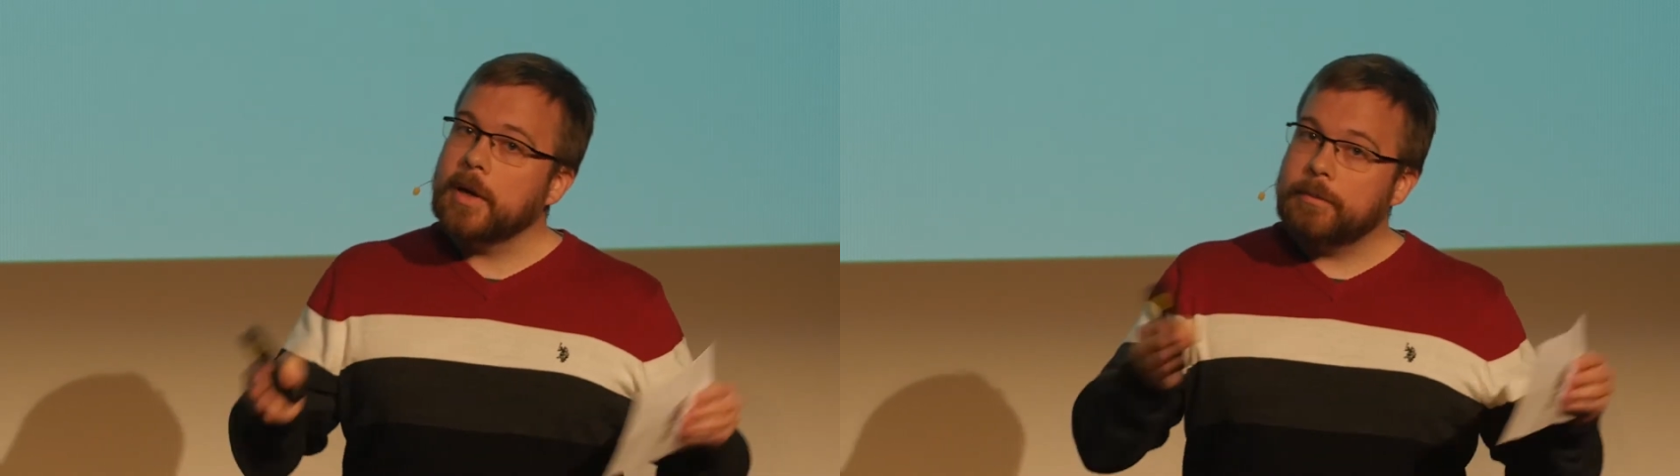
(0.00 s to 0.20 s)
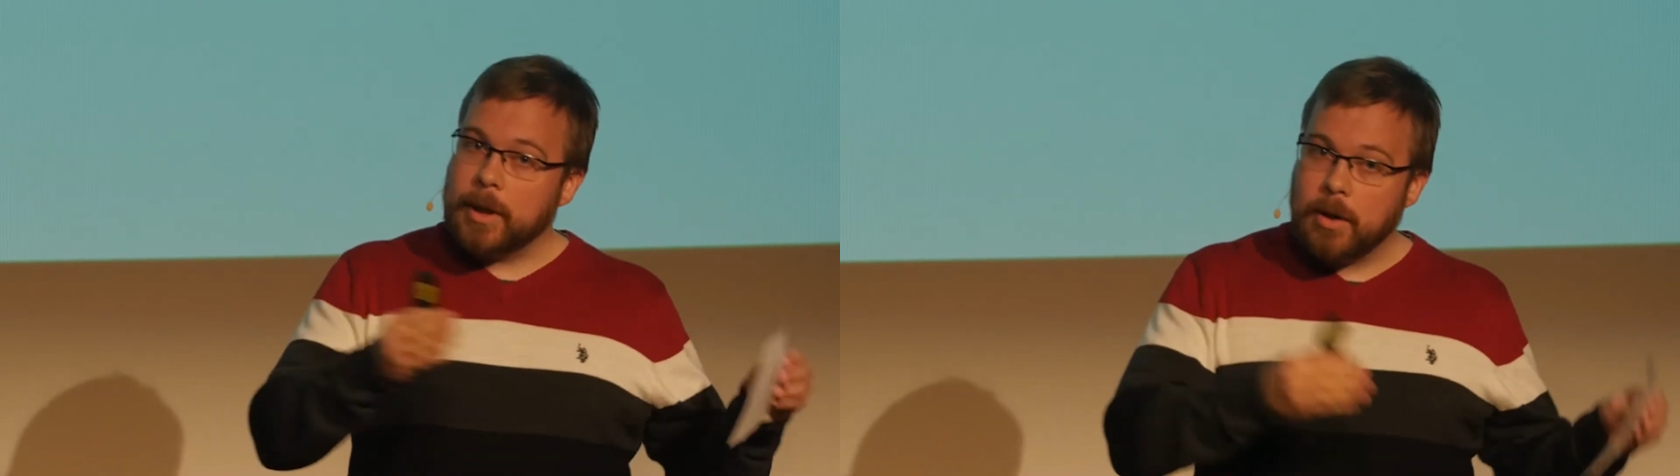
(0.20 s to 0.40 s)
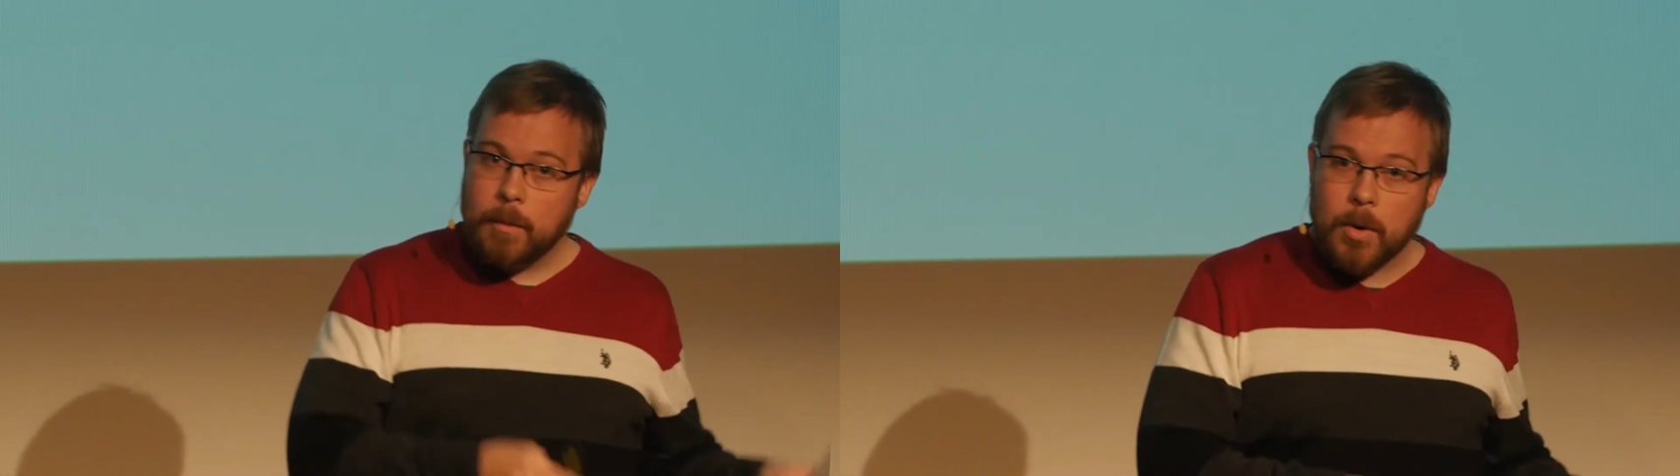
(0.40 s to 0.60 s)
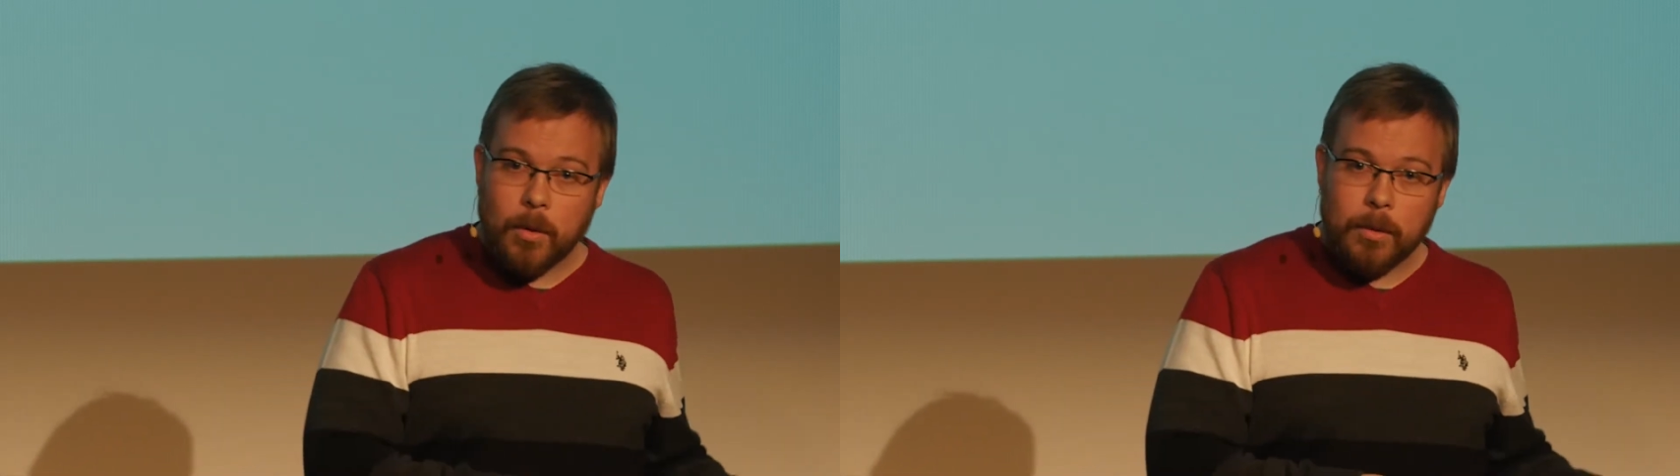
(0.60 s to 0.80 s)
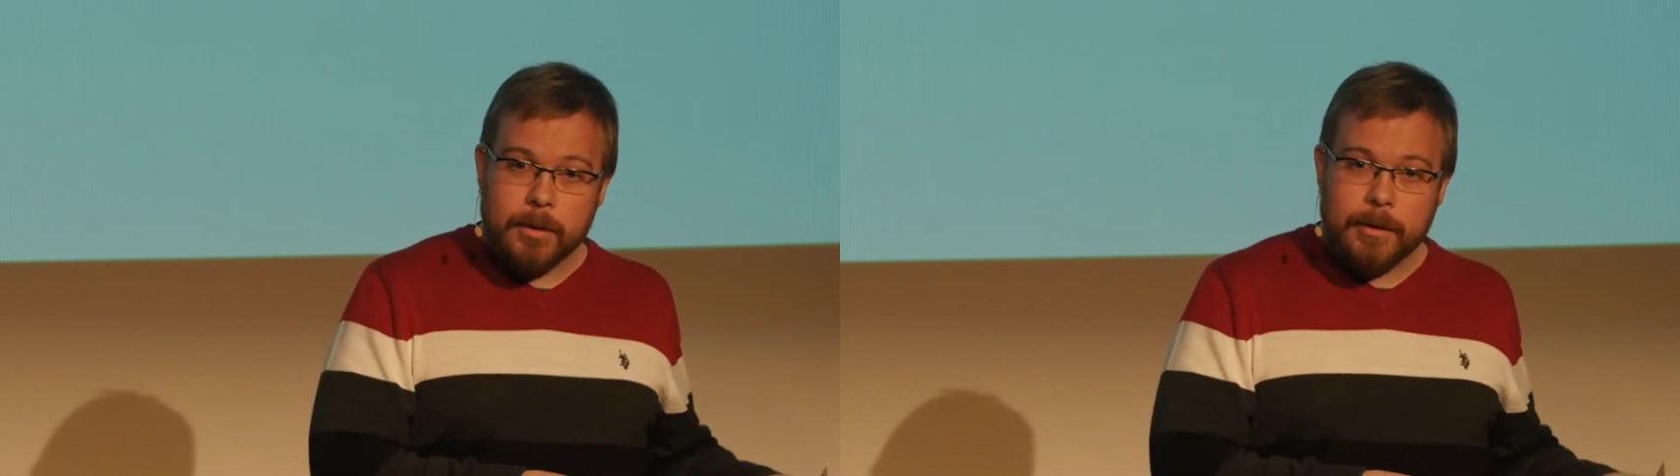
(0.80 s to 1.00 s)
have become
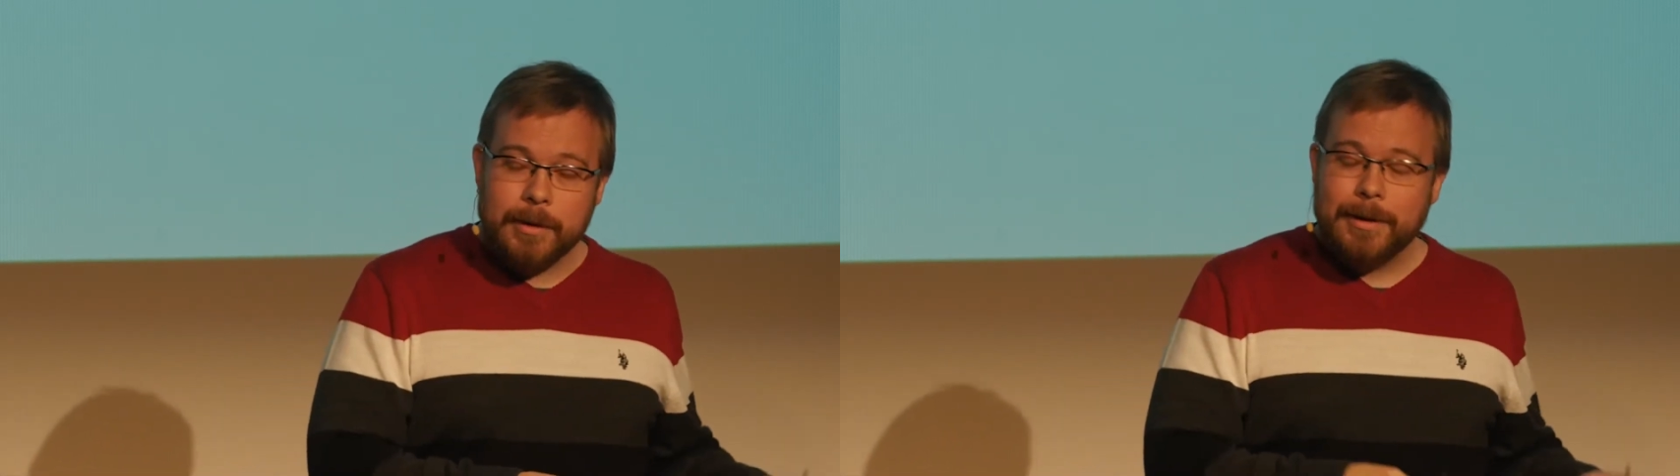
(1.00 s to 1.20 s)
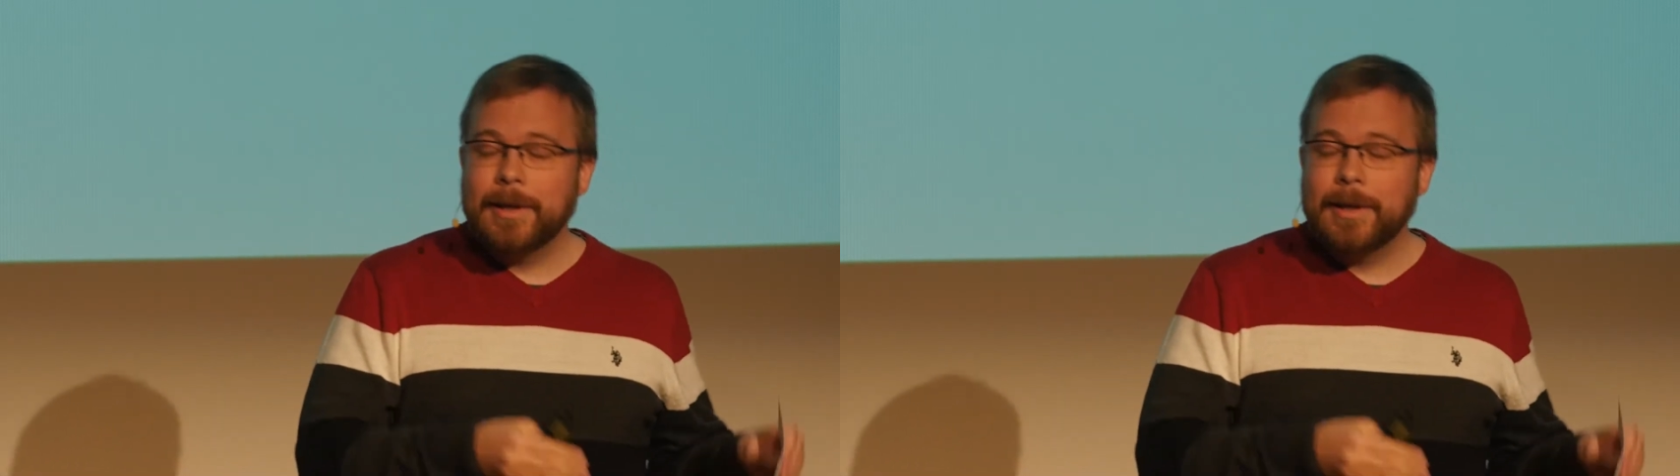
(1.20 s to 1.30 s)
old,